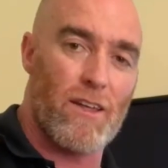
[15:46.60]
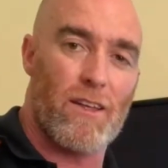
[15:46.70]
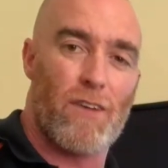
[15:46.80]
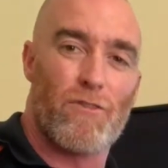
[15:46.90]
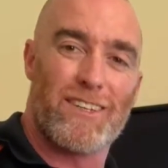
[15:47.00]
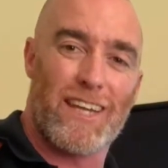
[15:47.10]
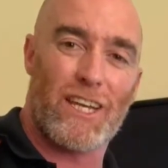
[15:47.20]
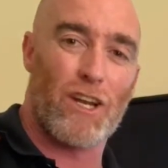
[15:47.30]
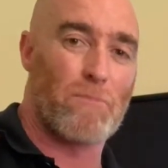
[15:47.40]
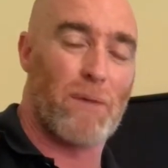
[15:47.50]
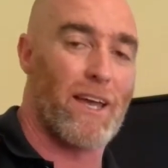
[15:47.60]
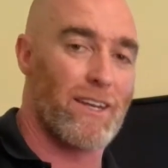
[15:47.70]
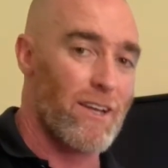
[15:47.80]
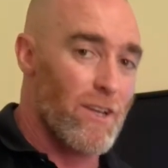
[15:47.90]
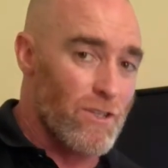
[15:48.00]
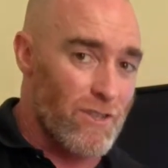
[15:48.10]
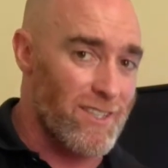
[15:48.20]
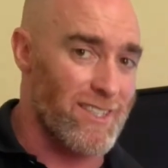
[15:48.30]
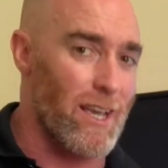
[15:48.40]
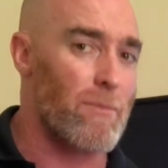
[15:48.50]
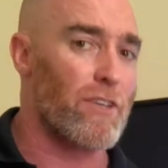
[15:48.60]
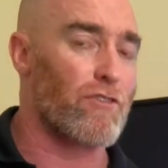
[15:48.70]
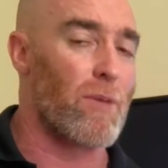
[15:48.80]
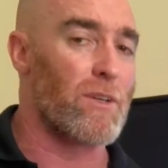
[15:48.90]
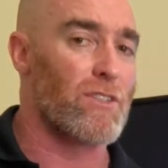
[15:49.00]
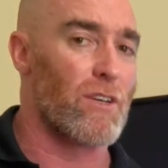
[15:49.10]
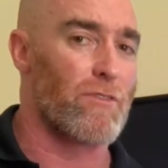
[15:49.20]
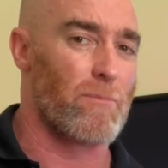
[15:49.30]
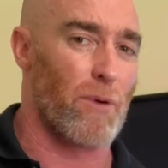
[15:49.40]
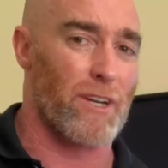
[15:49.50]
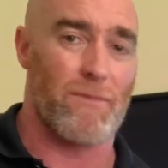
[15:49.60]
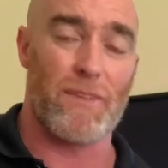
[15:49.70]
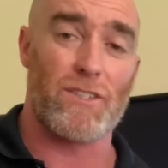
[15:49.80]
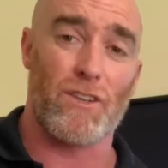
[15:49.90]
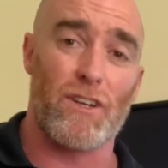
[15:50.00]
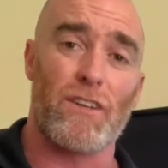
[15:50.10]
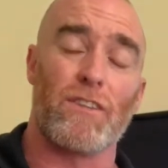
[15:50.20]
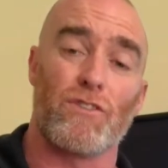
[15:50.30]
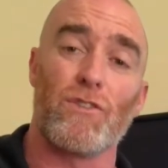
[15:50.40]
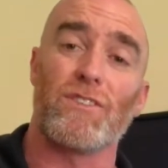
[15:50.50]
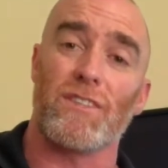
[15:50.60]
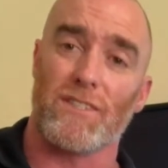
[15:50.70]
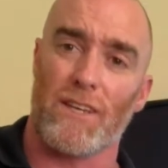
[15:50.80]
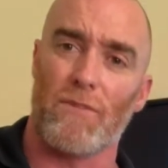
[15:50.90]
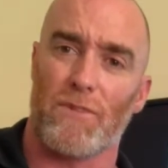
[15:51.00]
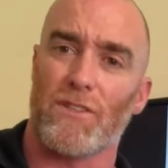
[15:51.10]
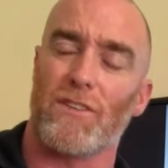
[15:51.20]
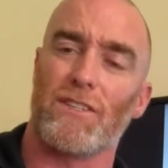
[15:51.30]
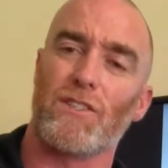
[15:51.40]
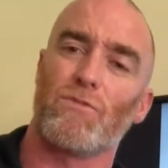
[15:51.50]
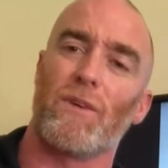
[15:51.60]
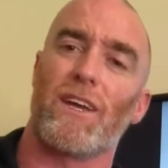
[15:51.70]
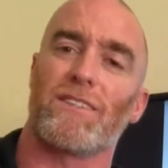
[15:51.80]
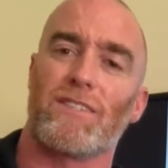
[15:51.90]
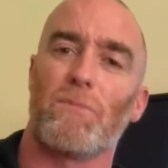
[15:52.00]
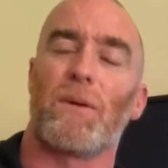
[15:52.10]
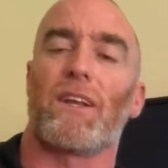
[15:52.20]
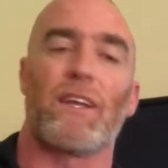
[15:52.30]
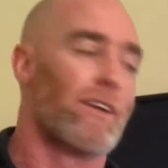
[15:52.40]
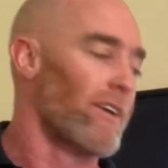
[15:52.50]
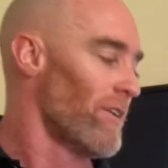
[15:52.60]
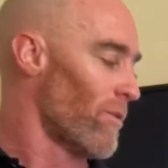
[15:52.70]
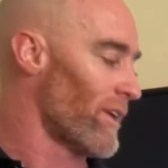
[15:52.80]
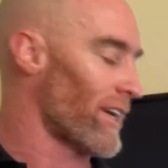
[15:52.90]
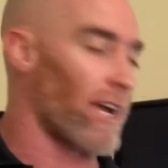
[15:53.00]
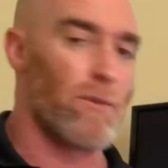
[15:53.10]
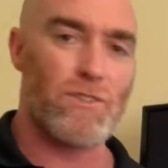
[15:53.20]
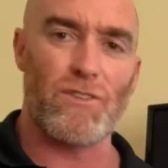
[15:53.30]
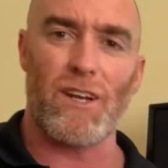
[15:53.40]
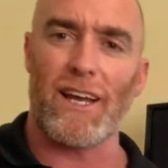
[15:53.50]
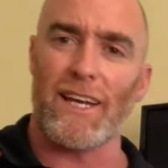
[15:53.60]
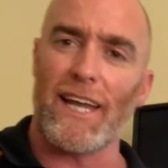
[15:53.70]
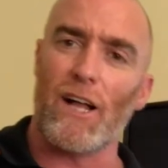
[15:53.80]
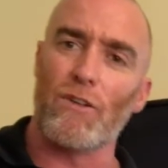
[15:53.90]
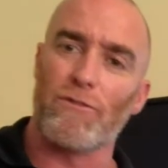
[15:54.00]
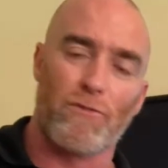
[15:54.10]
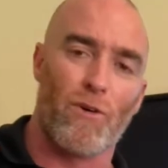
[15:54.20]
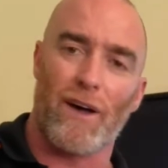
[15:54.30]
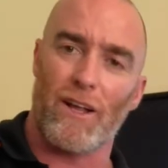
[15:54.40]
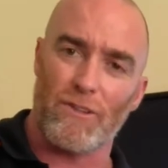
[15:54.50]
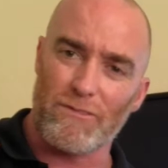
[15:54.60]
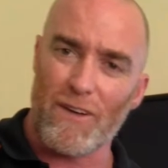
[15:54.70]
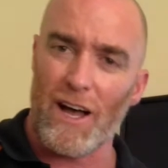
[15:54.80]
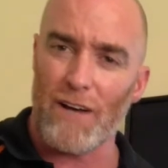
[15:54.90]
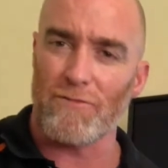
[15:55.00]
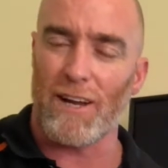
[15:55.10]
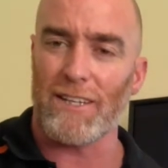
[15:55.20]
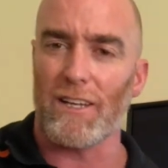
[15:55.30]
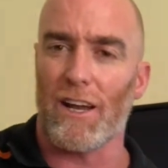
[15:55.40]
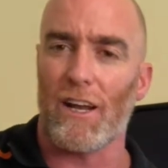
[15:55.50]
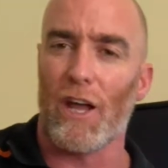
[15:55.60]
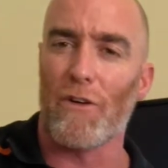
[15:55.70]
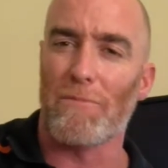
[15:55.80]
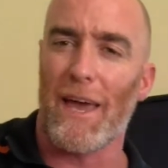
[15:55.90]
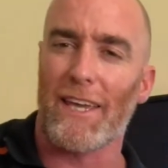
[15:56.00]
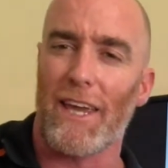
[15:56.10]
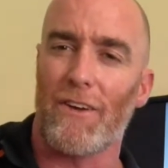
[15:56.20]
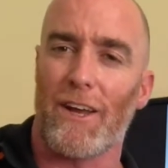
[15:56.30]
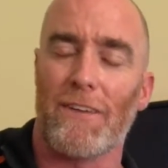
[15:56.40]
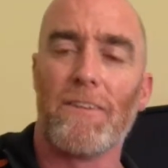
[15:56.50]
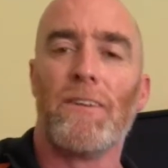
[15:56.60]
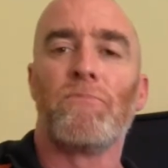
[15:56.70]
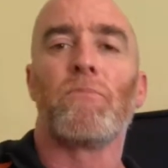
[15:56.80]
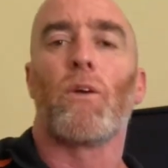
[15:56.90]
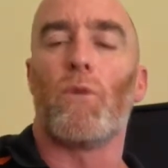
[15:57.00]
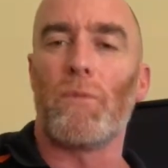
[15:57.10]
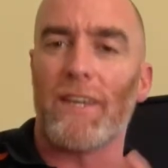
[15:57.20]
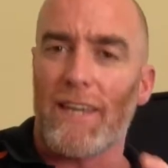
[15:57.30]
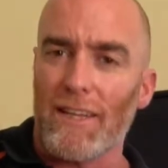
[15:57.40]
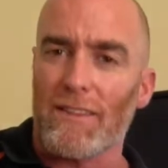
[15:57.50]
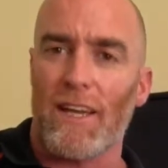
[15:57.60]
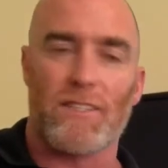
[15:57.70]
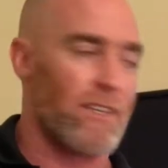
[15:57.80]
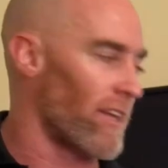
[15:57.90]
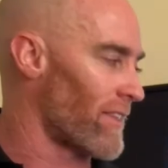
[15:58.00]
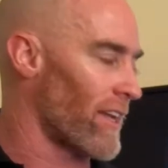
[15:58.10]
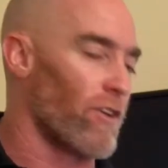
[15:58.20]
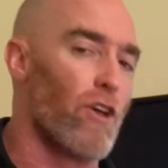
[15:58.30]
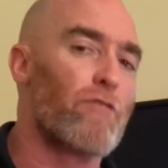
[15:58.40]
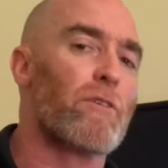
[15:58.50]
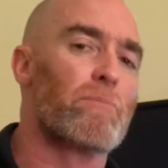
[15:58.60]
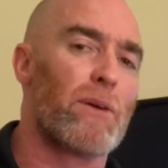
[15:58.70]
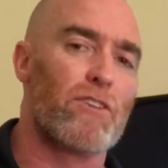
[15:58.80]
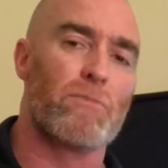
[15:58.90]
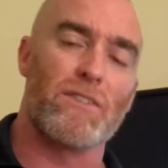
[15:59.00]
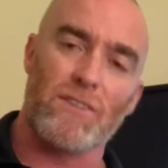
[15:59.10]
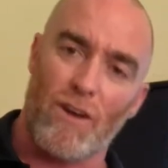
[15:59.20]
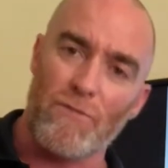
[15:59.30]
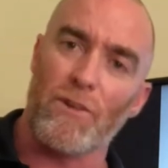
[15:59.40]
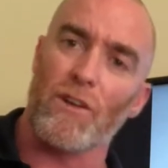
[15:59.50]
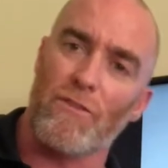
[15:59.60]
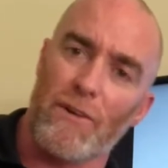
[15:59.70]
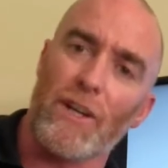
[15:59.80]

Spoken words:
a ridiculous pain to some extremity of the body that's going to induce discomfort. So this is where typically when it comes to like an L4, L5, right near our lower back area, when we get that nerve impingement, often a very